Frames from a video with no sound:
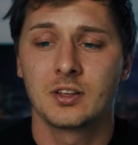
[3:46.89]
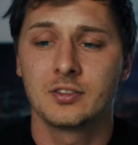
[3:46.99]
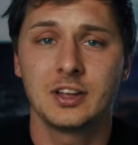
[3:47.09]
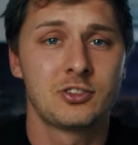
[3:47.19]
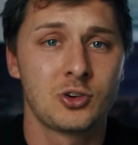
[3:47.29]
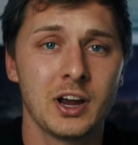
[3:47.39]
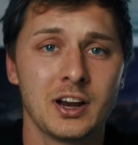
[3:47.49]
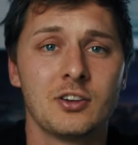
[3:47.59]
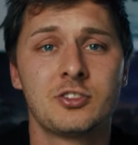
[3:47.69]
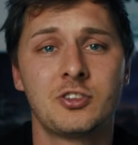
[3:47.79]
It's
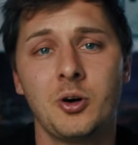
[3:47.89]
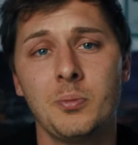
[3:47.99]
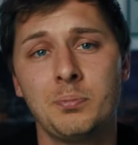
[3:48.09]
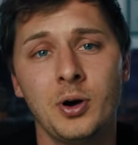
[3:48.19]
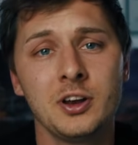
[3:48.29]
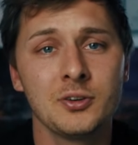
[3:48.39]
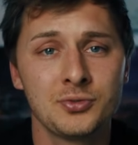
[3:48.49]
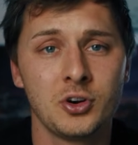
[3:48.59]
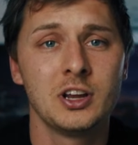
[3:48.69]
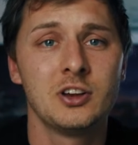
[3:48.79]
great. So put your
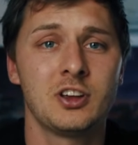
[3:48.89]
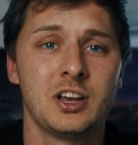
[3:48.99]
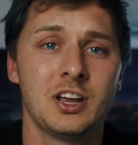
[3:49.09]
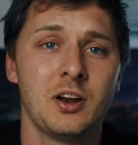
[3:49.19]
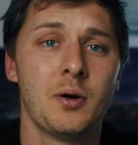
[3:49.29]
footage in